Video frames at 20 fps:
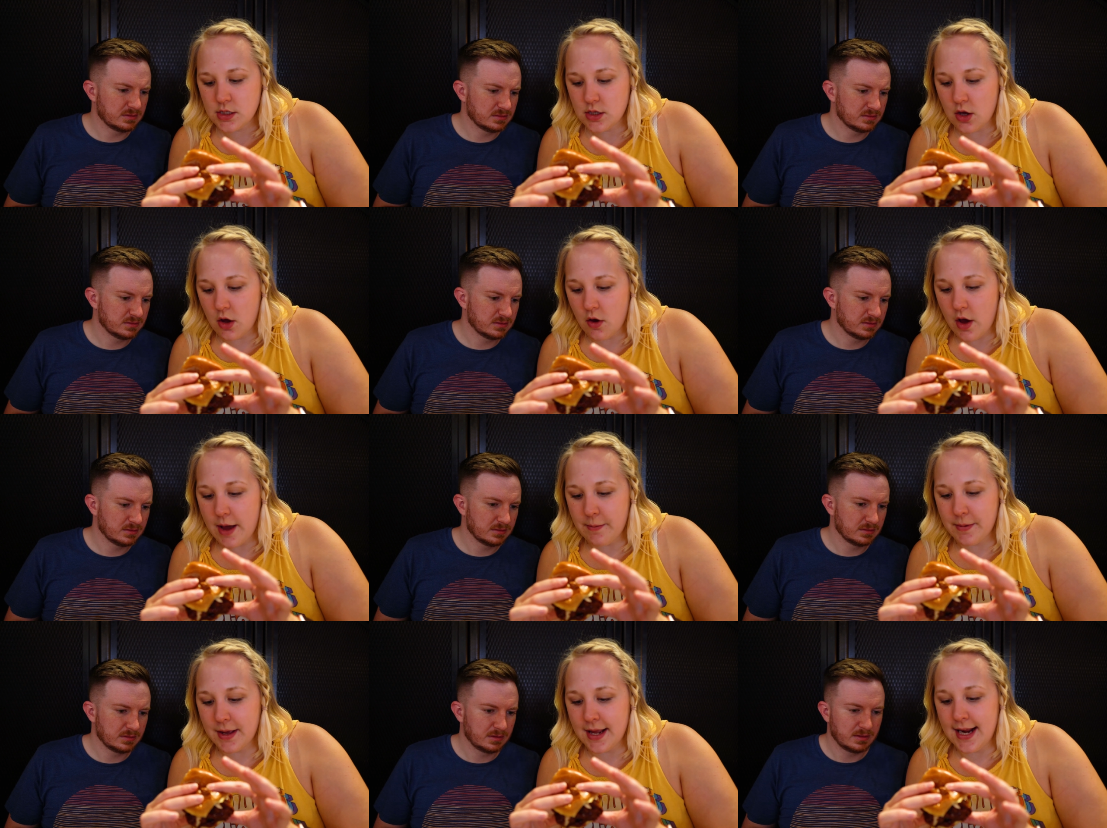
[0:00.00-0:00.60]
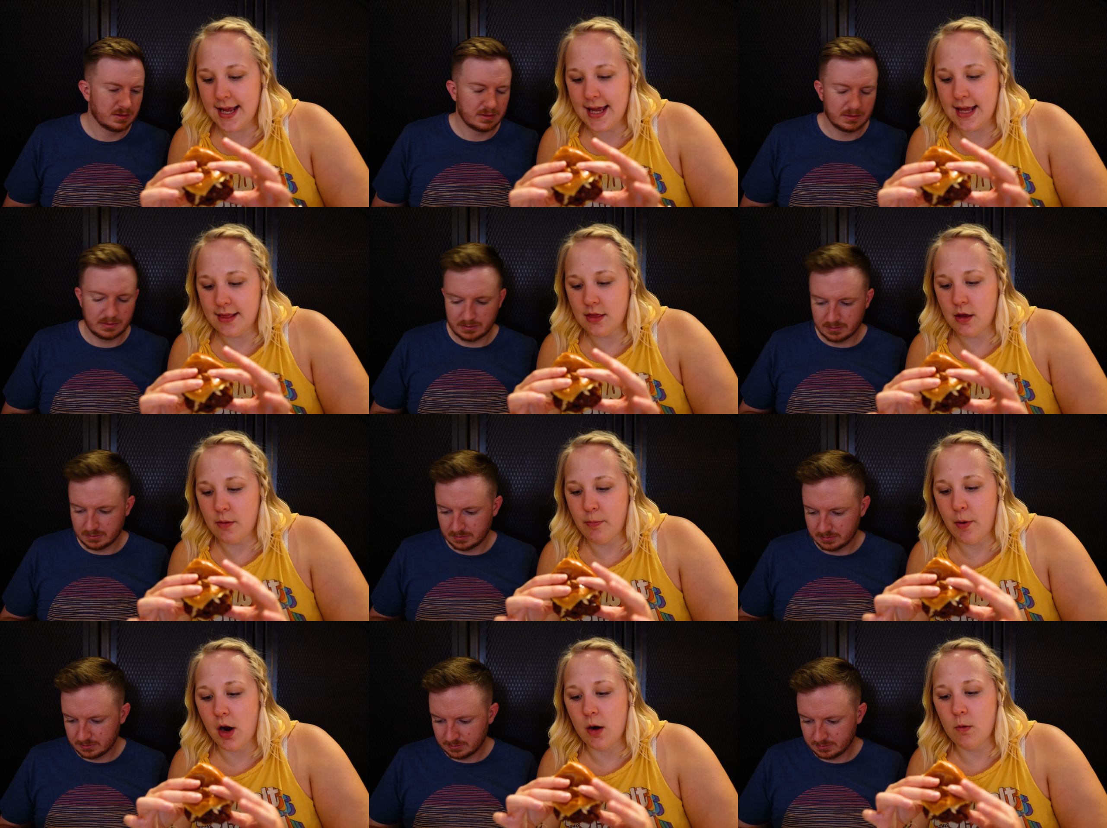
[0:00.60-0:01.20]
Speaker 1: So I'm gonna eat
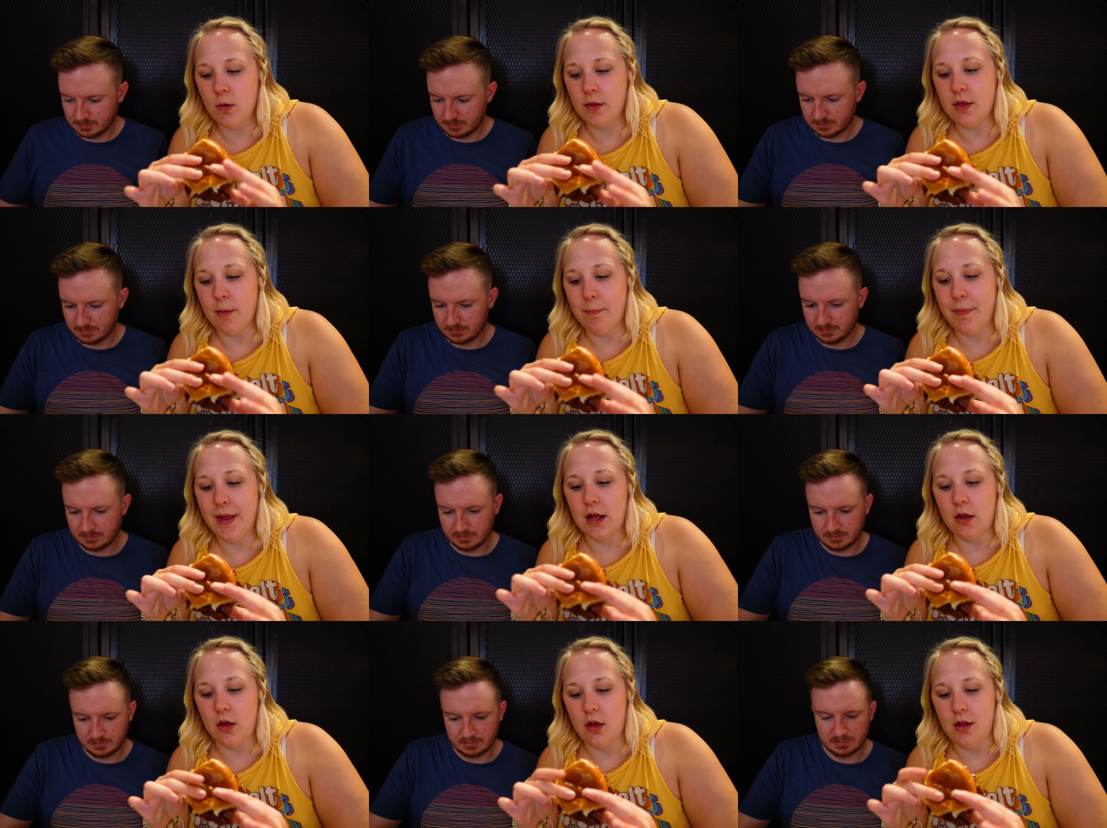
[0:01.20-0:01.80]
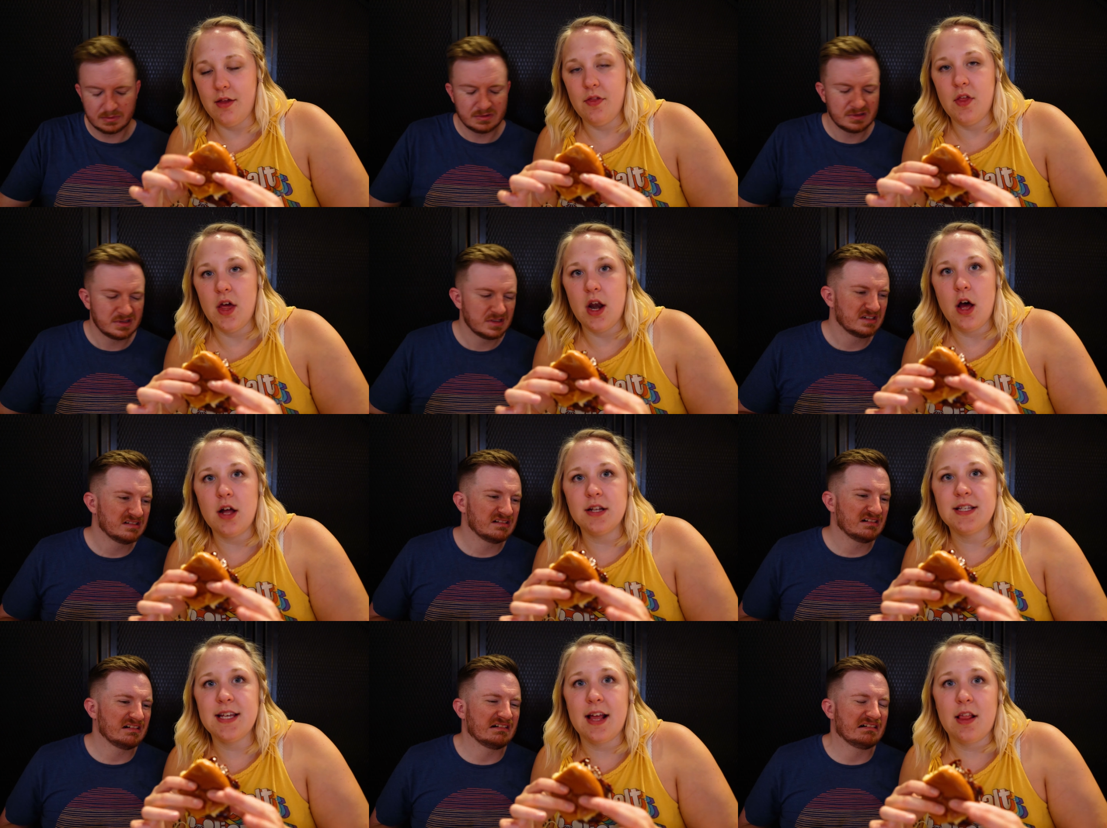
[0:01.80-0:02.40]
the part with the pickle, and then
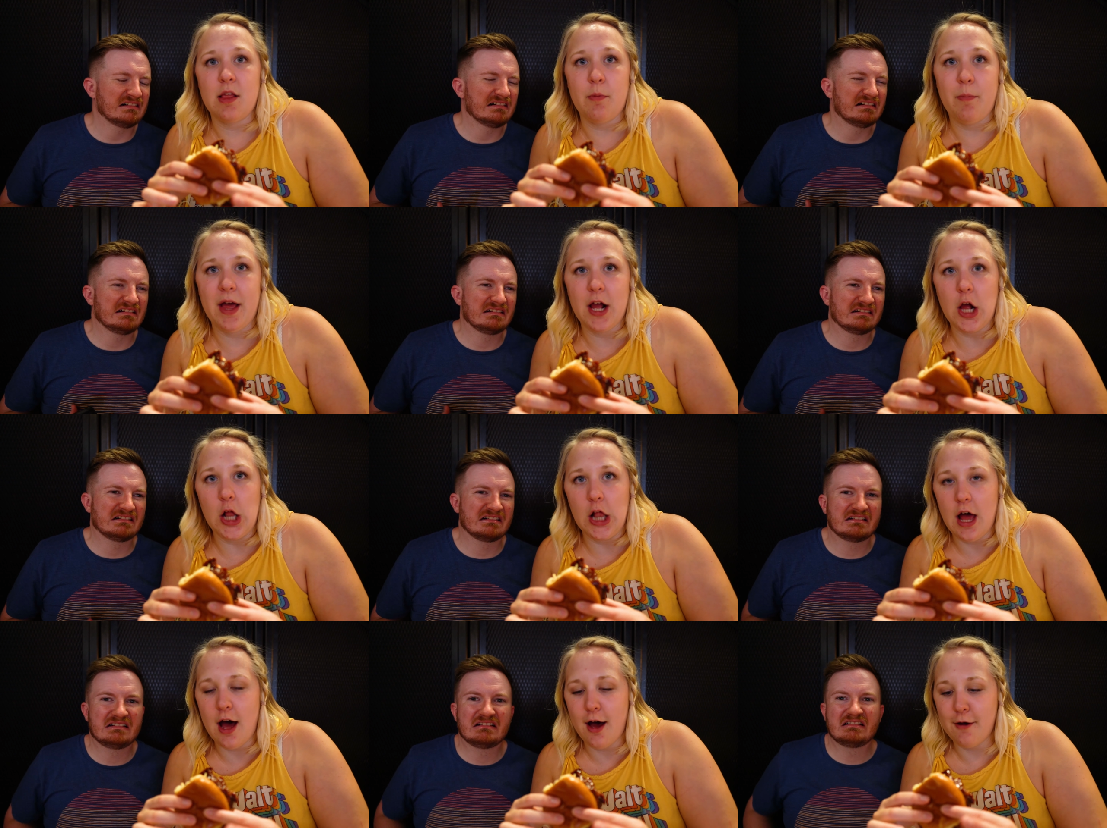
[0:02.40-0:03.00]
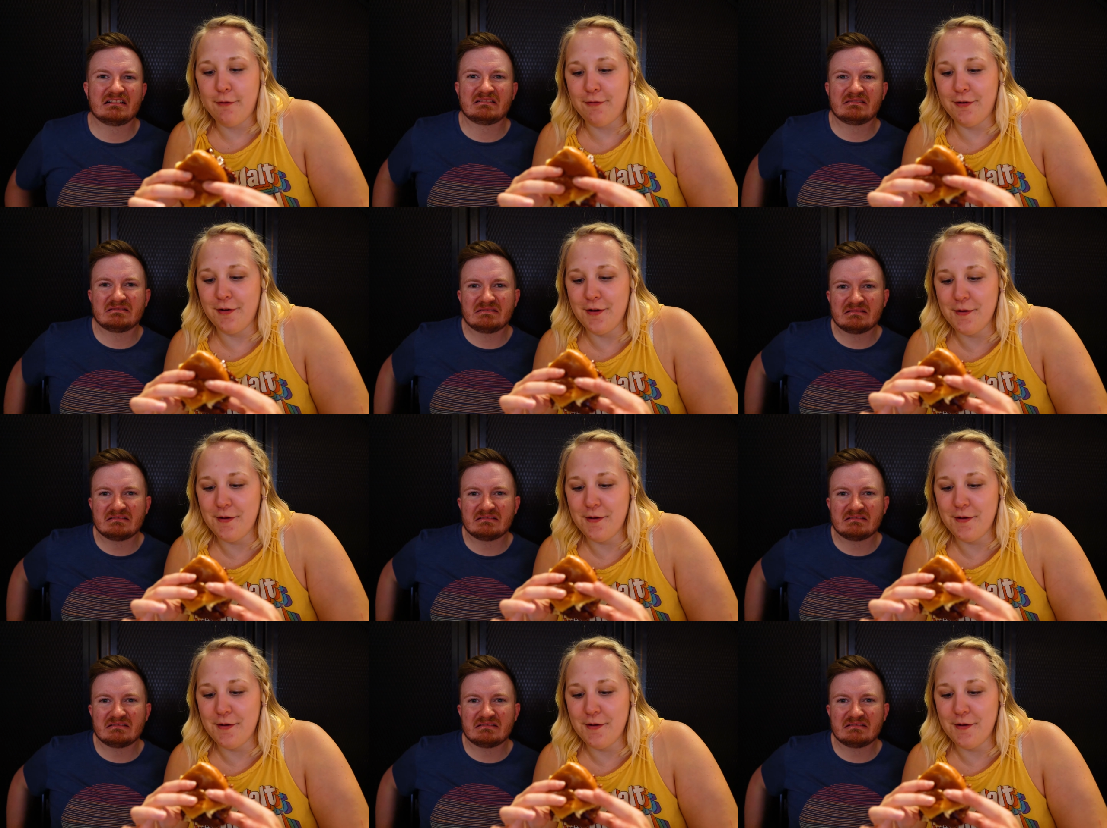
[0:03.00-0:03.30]
I'll take the pickle off.